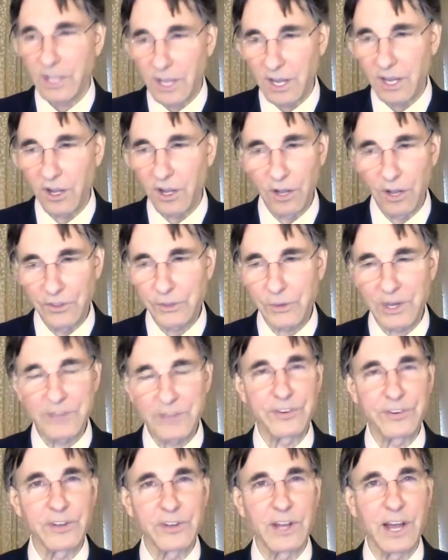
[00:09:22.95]
uh, all the
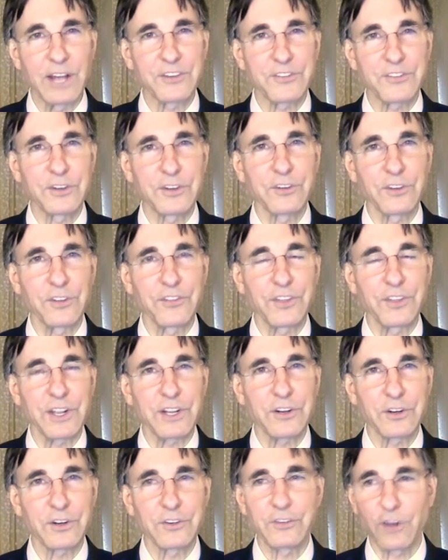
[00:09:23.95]
great philosophers and
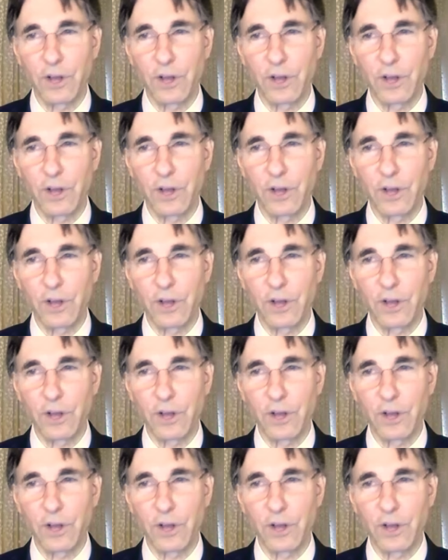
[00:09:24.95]
thinkers,